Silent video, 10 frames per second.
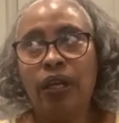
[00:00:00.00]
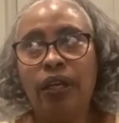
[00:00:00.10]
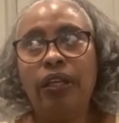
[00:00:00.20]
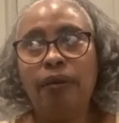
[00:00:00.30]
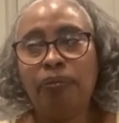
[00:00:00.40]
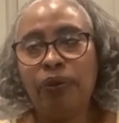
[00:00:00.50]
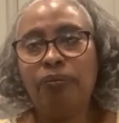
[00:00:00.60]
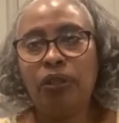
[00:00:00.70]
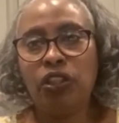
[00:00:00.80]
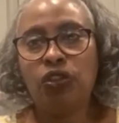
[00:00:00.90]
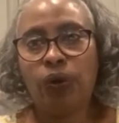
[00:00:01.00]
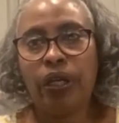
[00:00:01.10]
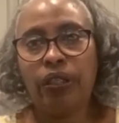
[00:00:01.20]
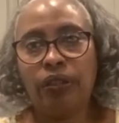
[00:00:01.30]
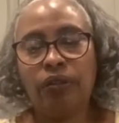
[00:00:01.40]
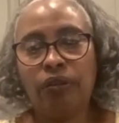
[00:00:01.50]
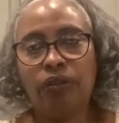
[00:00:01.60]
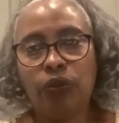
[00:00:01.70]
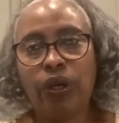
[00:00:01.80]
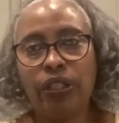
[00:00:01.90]
it had pretty much drained
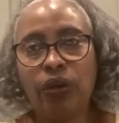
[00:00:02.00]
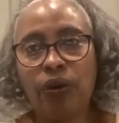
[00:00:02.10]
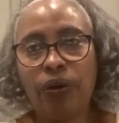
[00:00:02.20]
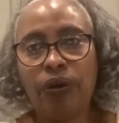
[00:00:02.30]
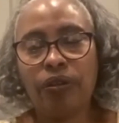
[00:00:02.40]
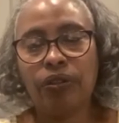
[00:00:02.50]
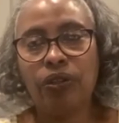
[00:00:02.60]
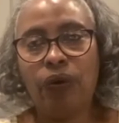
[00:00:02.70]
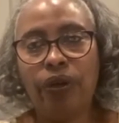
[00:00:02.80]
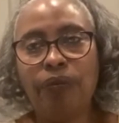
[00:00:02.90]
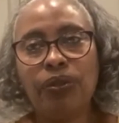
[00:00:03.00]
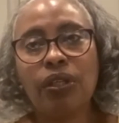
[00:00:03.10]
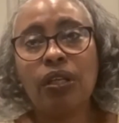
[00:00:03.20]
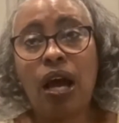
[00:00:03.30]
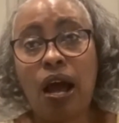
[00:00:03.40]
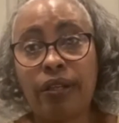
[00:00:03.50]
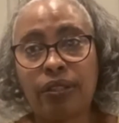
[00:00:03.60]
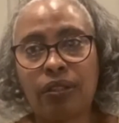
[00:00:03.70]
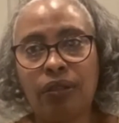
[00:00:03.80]
her. You know, it was a lot.